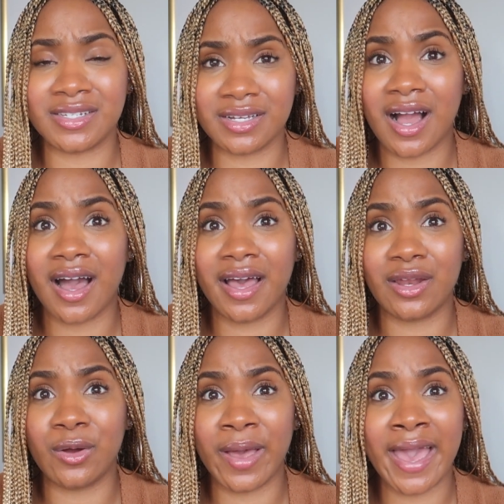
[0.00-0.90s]
to God,
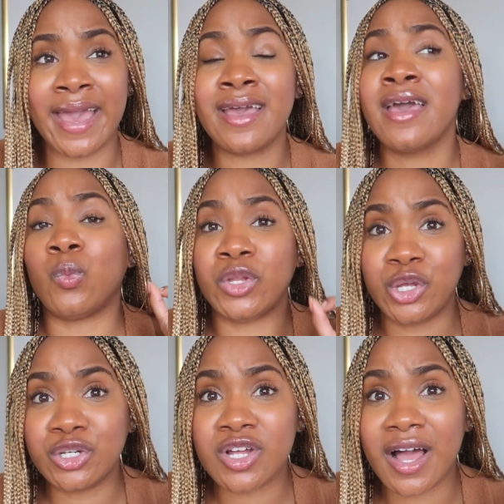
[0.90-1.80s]
okay? When
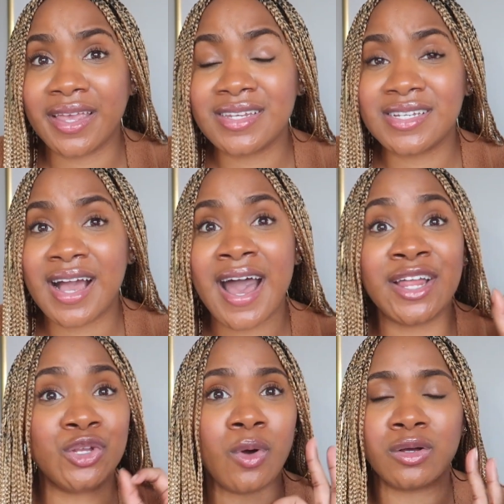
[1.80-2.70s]
you're talking to
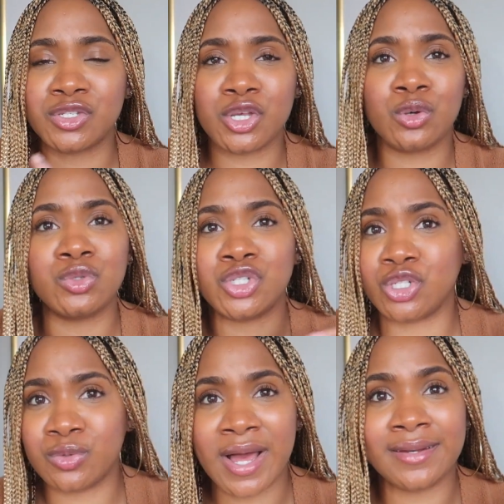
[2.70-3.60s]
God, you also
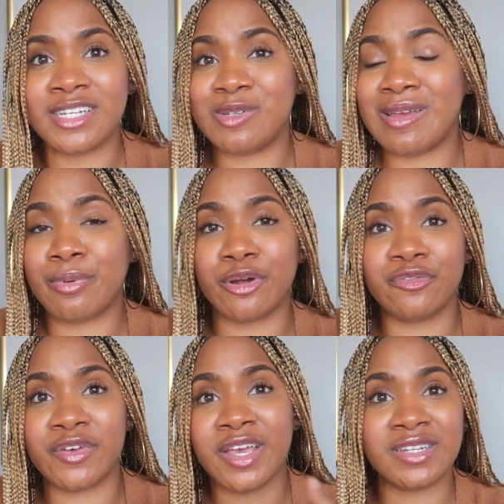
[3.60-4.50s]
do not need to be
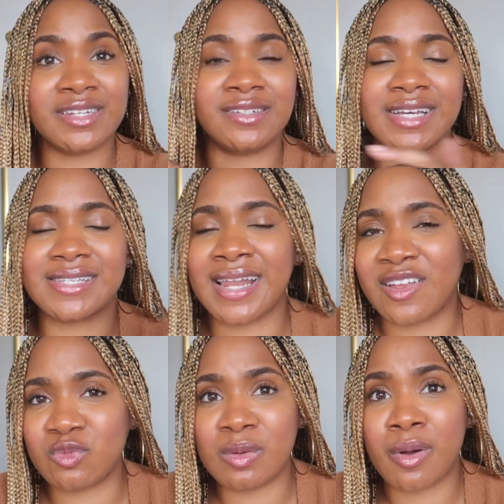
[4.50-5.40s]
perfect. It does not
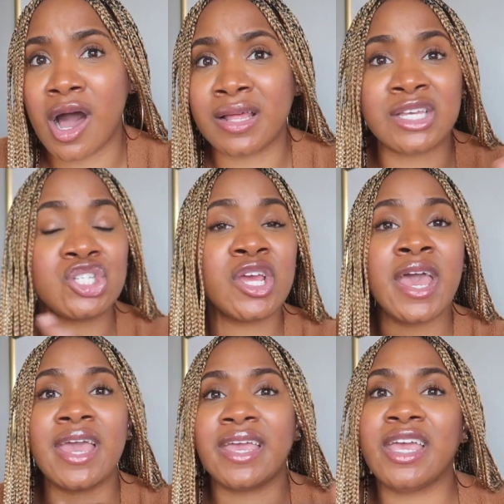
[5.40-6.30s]
have to be polished.
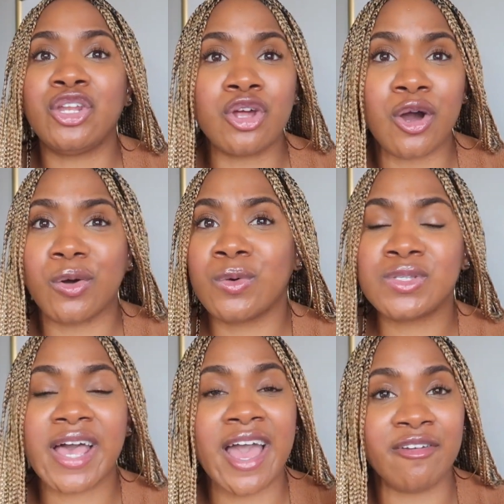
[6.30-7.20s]
He
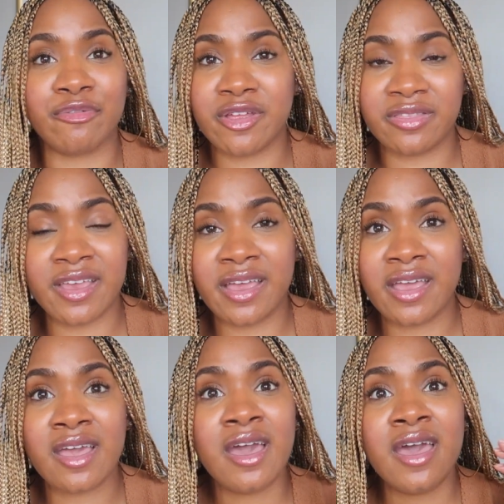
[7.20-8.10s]
knows everything